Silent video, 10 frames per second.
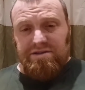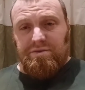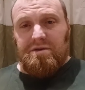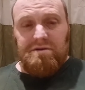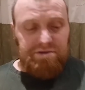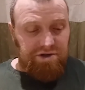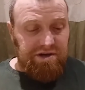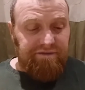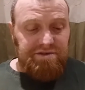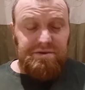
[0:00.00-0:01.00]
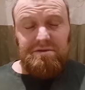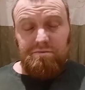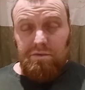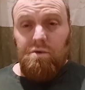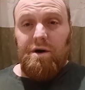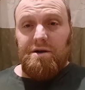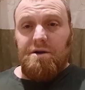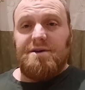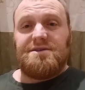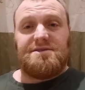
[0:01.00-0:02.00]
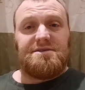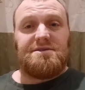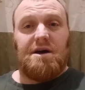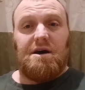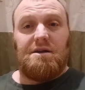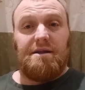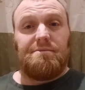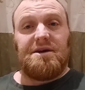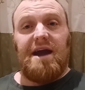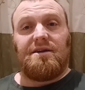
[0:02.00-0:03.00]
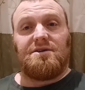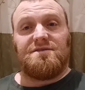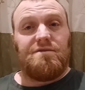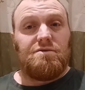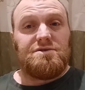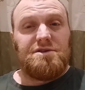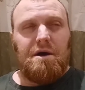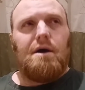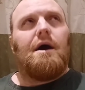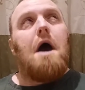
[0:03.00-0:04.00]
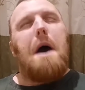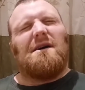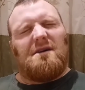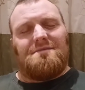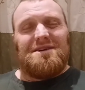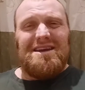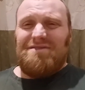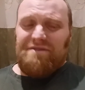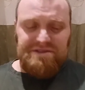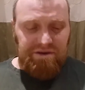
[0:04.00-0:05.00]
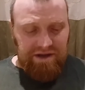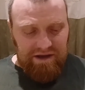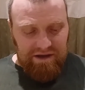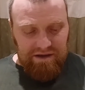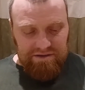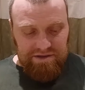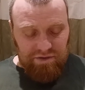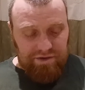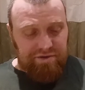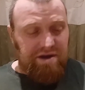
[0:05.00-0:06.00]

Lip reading: with quite a nice little Mechanicus force. And even if it's only 2 or 3